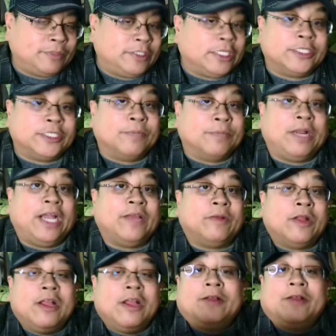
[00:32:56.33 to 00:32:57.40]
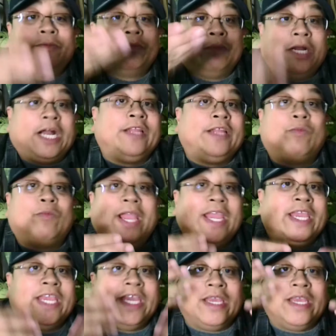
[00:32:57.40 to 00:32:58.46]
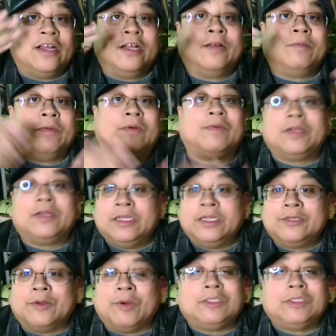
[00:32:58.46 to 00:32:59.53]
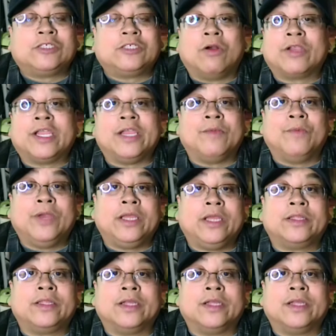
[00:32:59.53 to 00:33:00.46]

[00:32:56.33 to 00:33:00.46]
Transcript: judging by by the way he um, was talking with